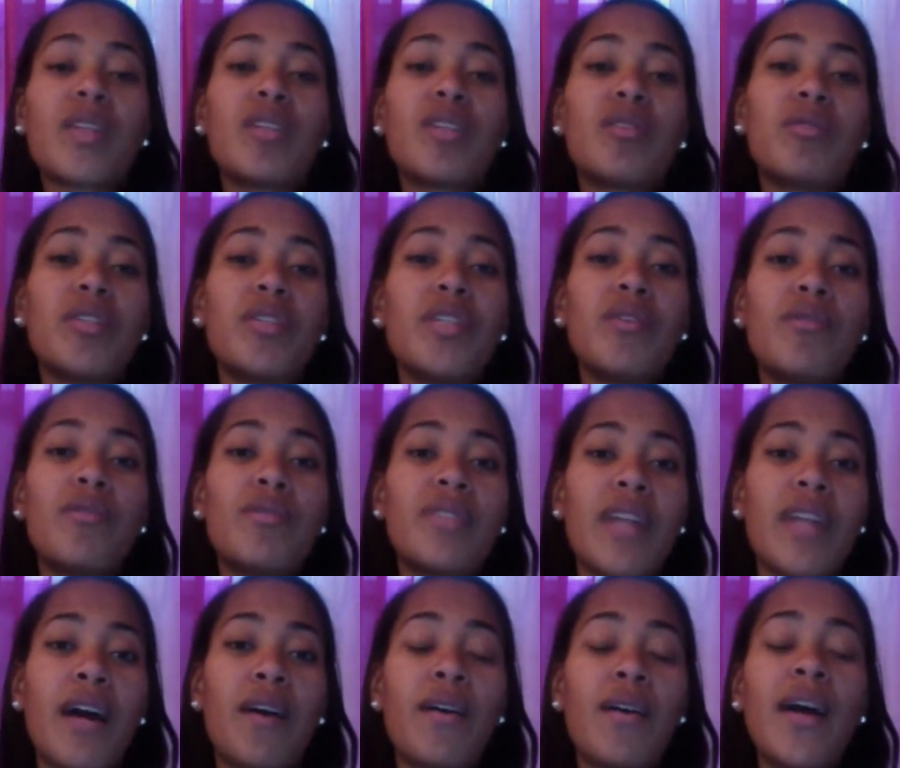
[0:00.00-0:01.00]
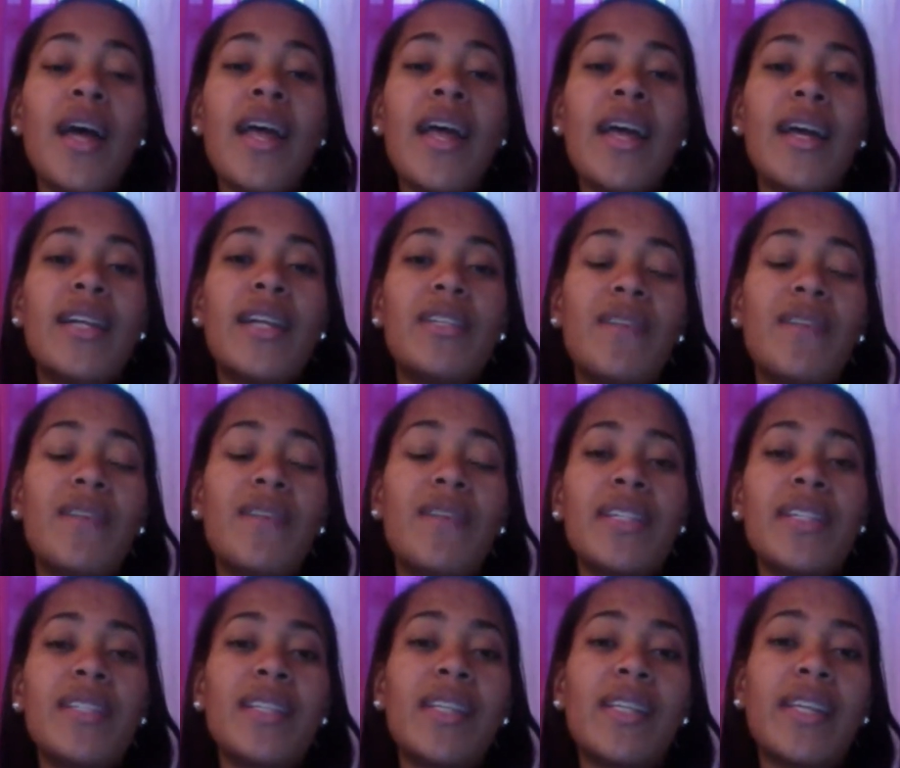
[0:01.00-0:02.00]
So she goes out and she
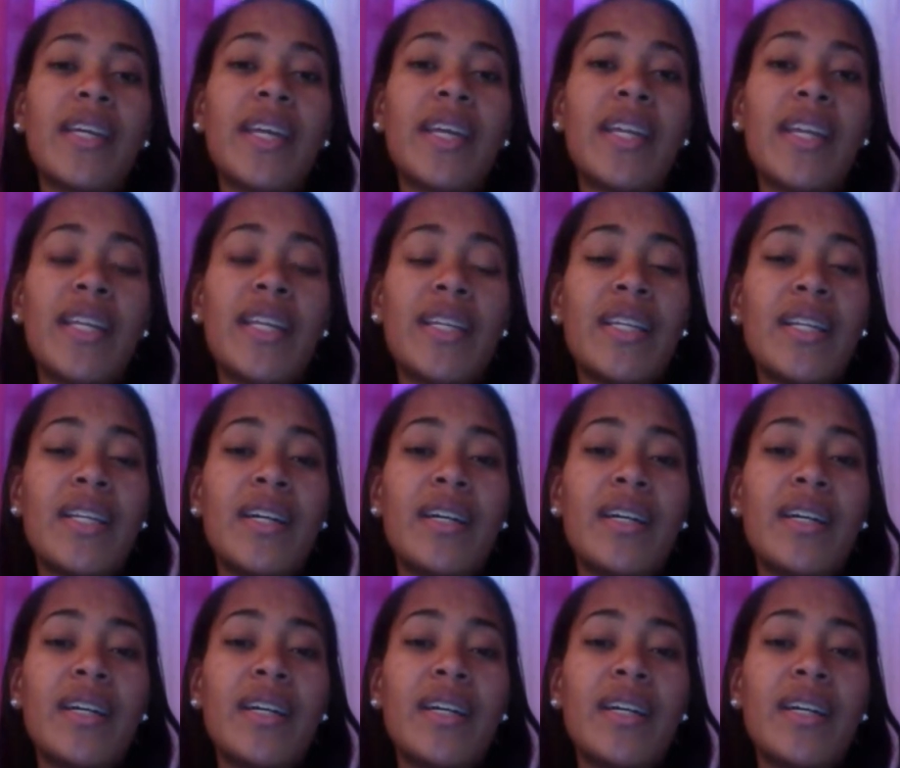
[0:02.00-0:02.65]
finds the land in